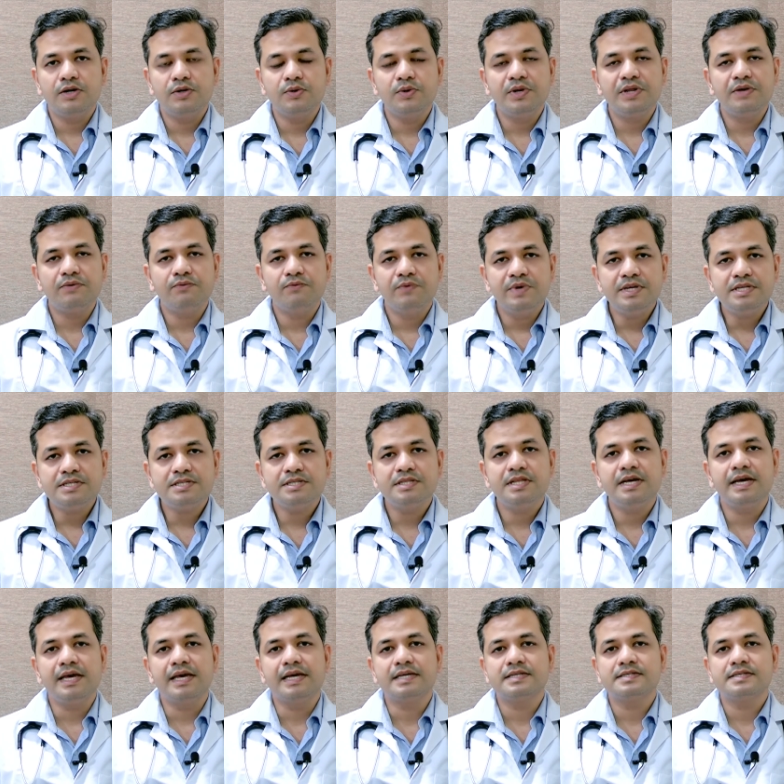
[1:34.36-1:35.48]
during which
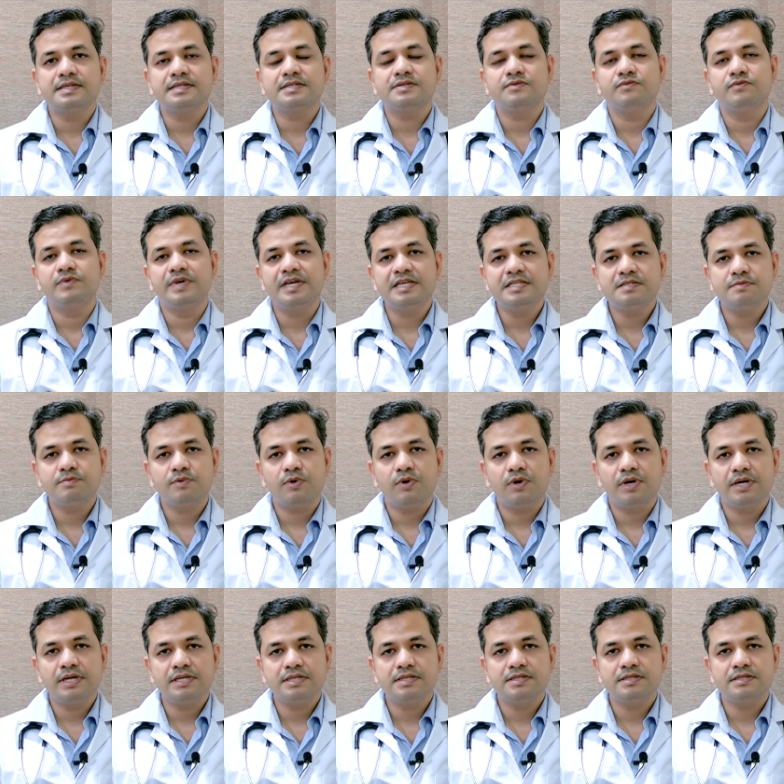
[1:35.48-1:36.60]
the excess waste
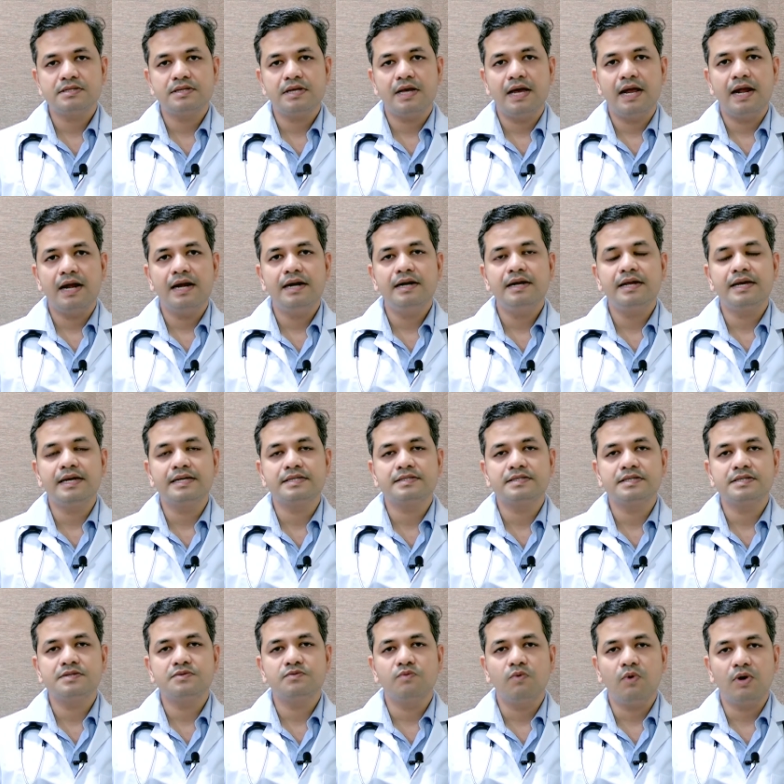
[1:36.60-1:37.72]
products and
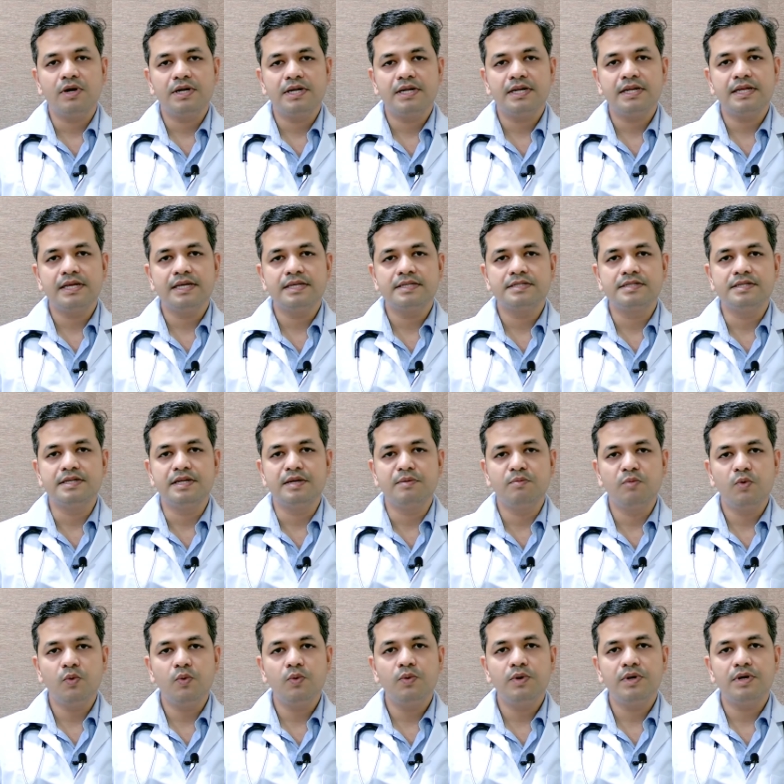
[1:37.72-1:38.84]
excess water is
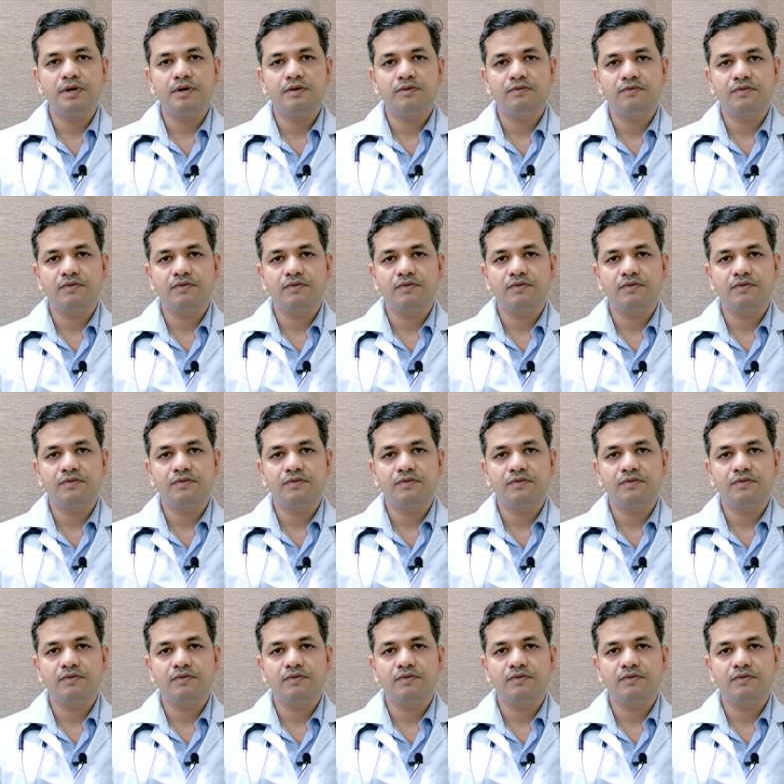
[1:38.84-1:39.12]
removed